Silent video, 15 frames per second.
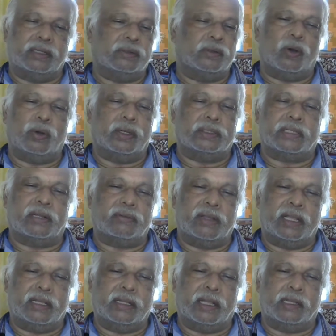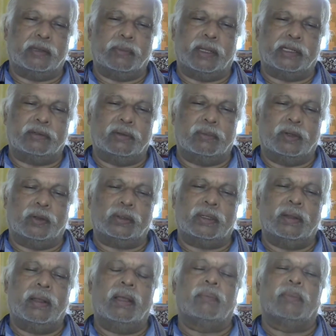No surveying equipment. No.
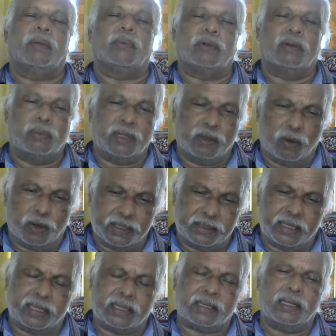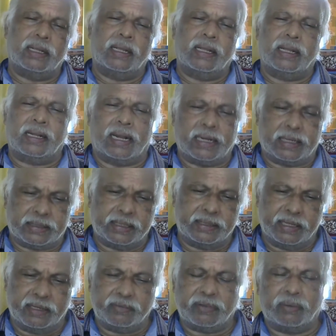People will be going there, collecting
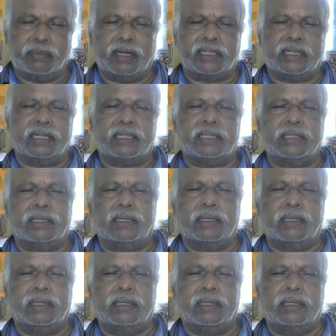the informations,